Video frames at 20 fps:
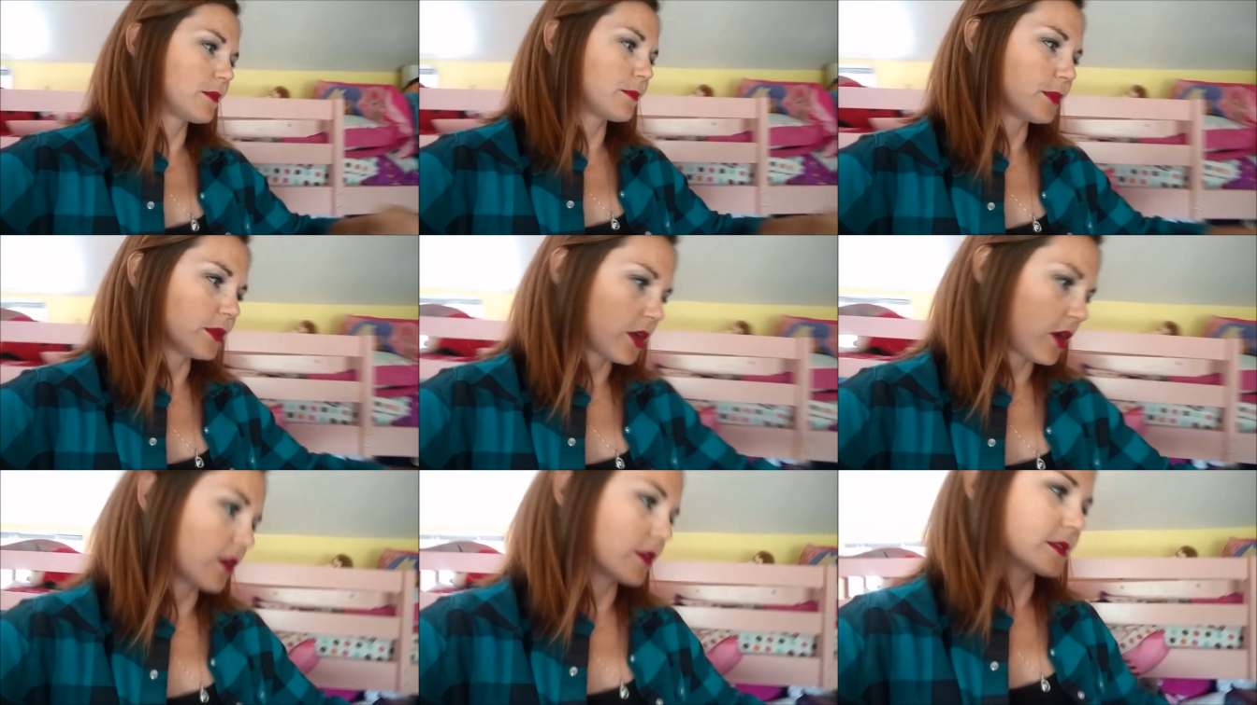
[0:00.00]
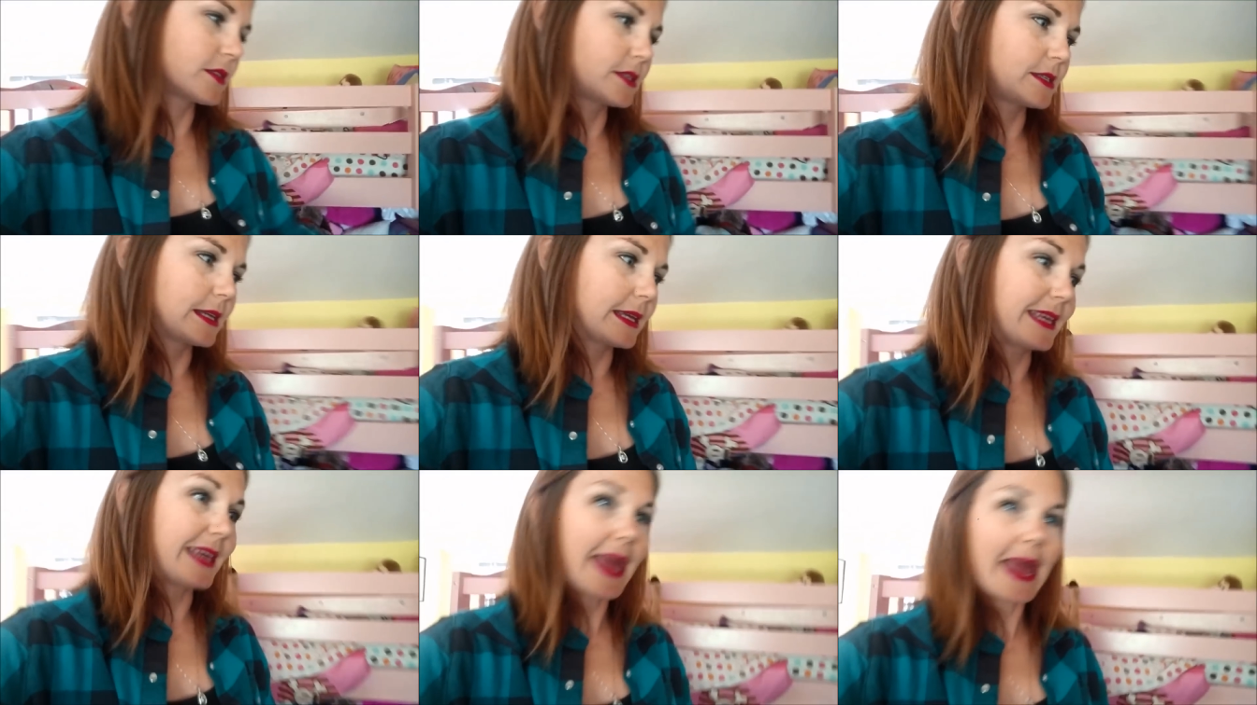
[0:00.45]
belongs to
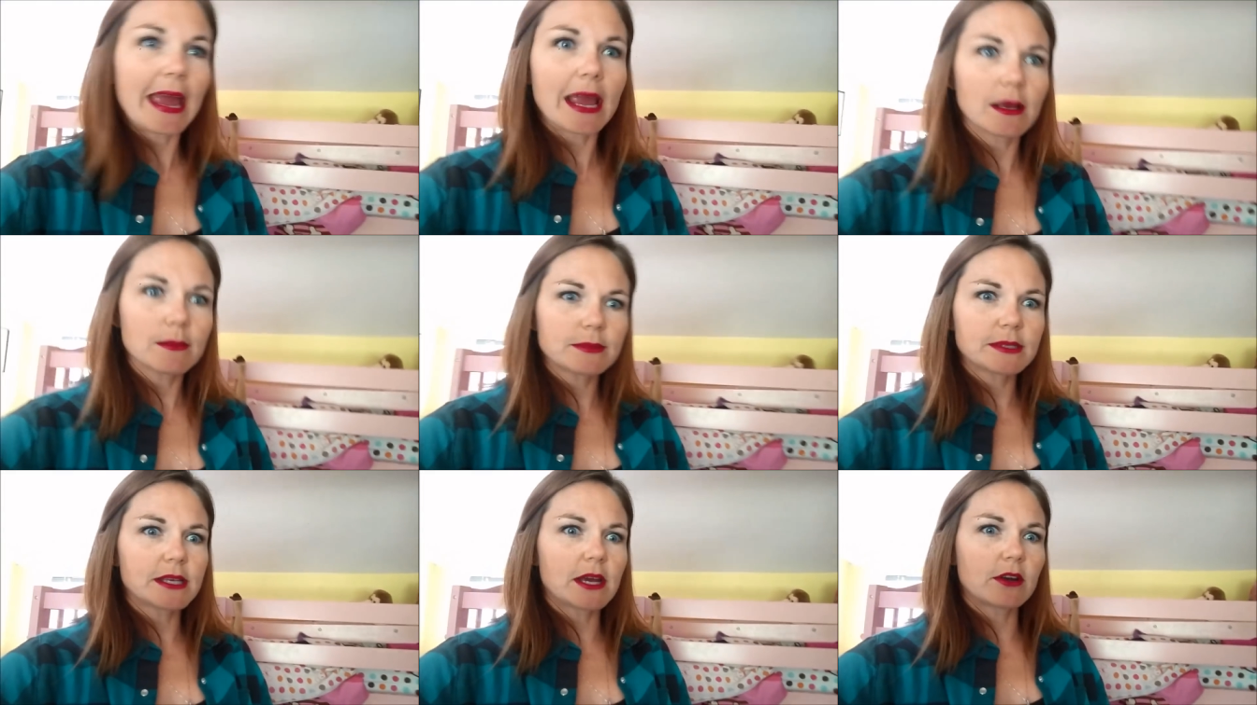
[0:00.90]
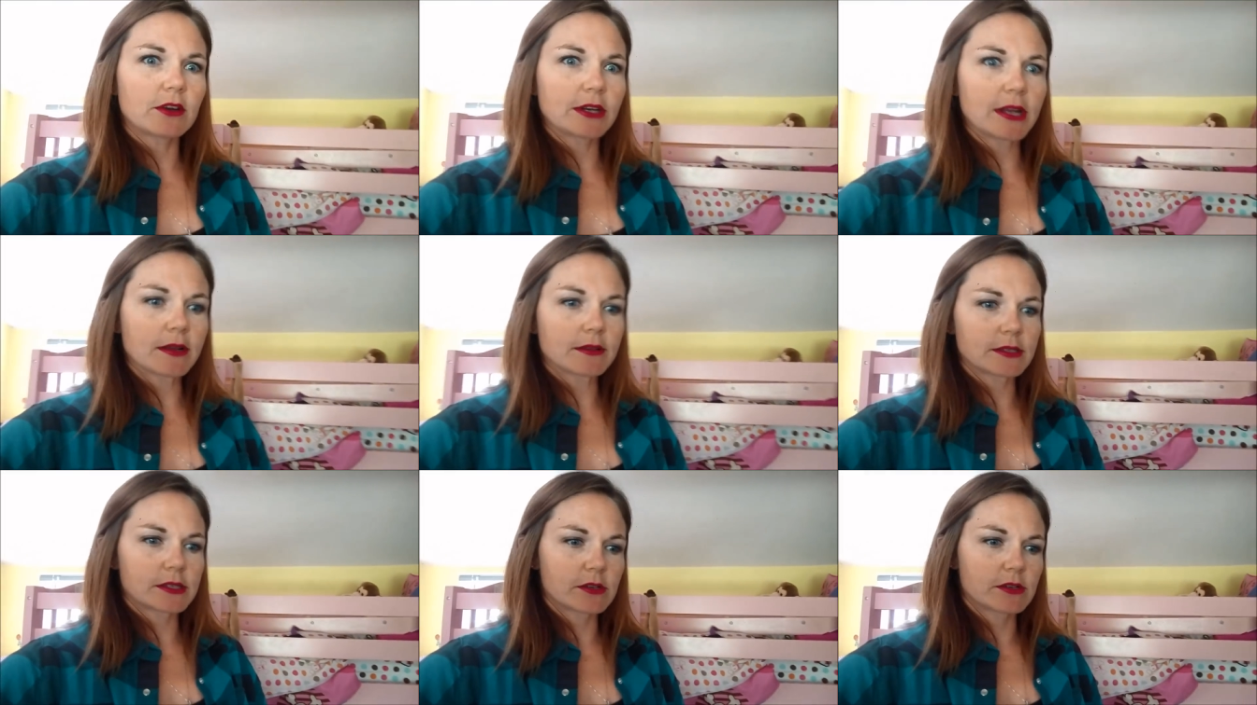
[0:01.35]
games that are
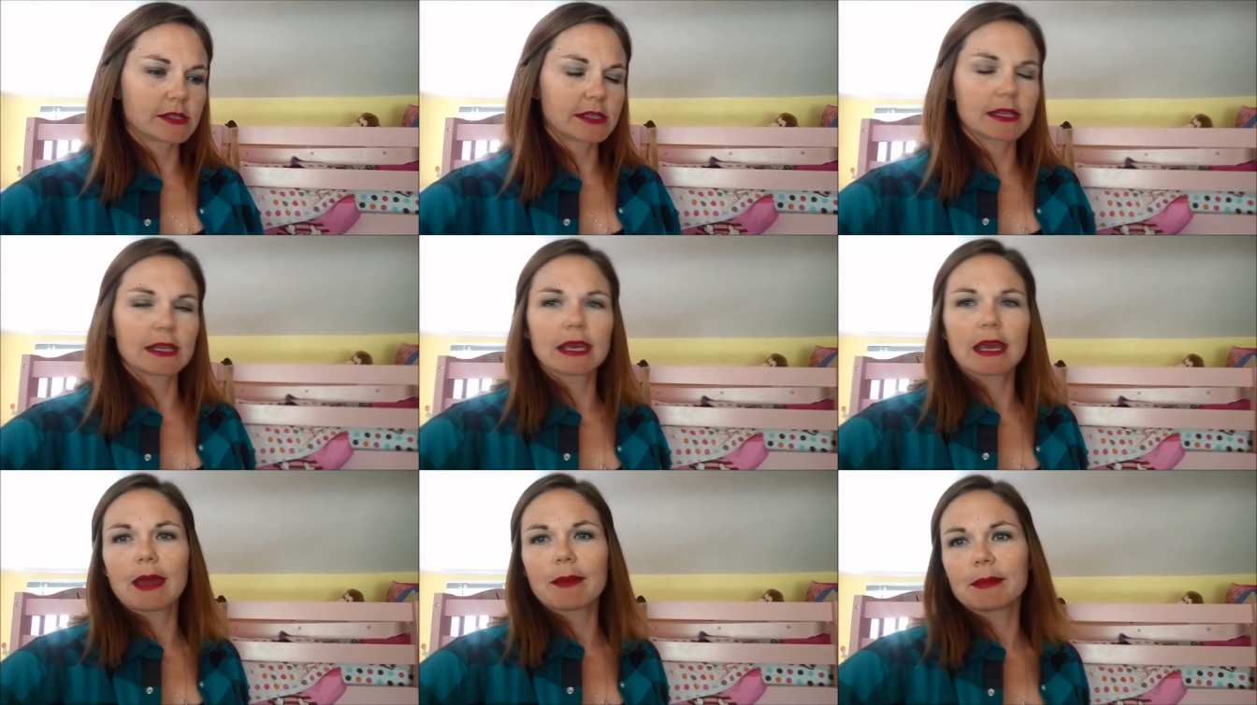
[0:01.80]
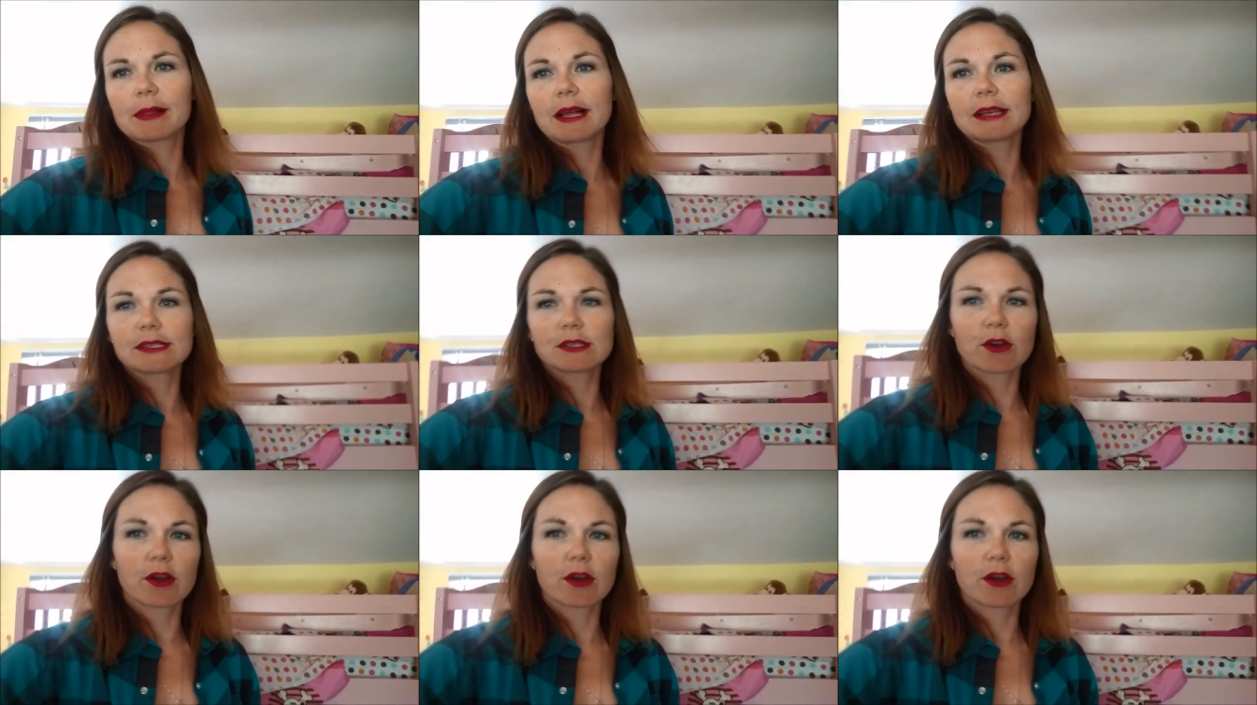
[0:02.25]
downstairs in the game closet,